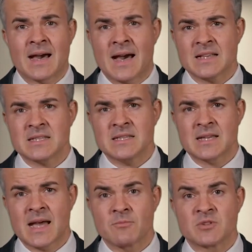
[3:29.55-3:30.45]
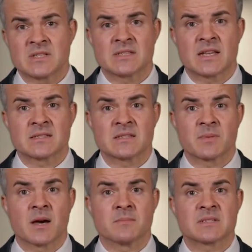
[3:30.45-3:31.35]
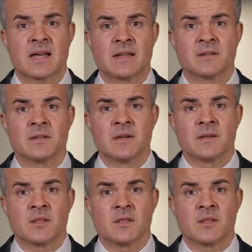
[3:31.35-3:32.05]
As these cameras and sensors become standard,